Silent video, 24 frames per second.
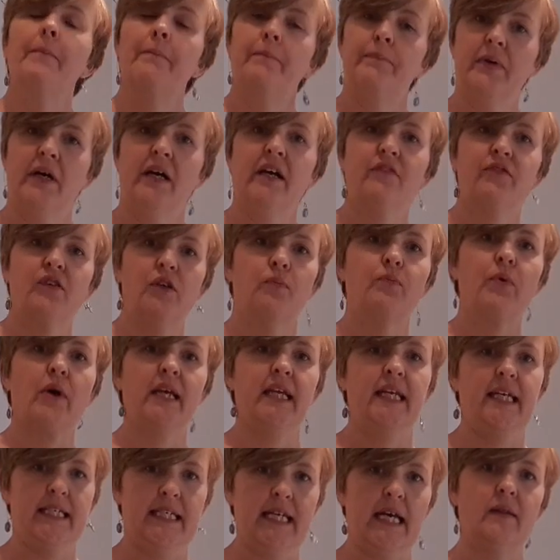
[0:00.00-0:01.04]
But if you
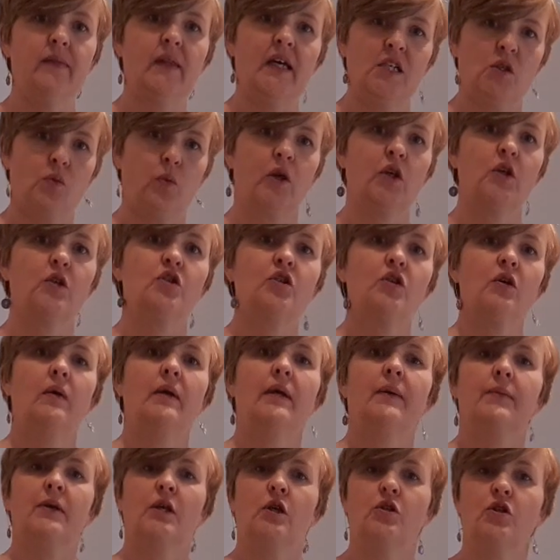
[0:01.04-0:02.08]
break it down, that's what you're
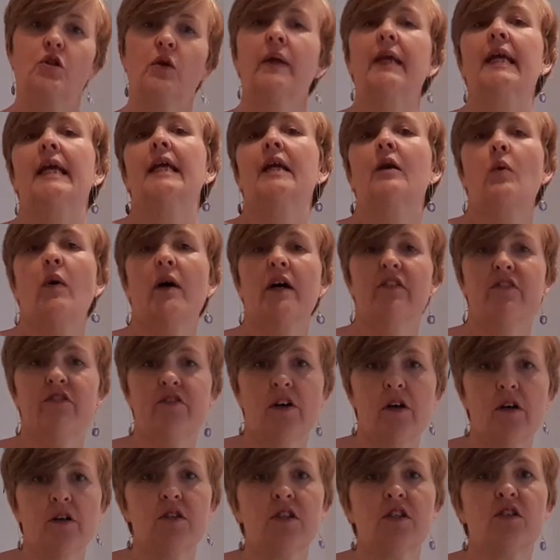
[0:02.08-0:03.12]
doing, but you're doing it in quite a
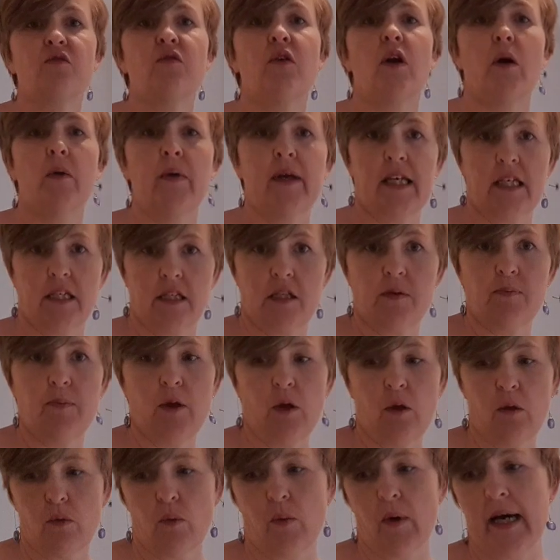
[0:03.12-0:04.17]
fast flowing and
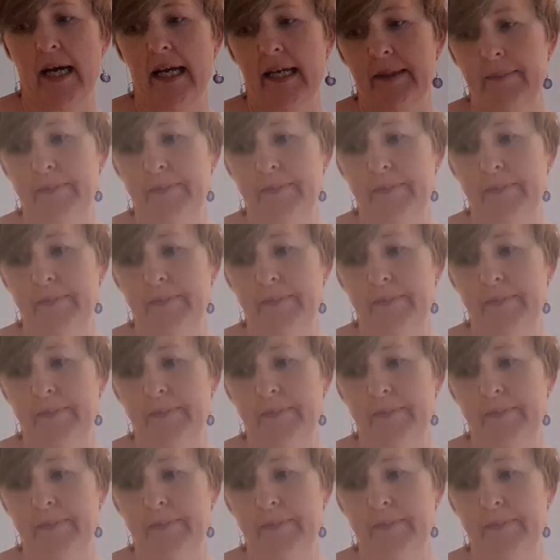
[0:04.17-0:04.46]
smooth way.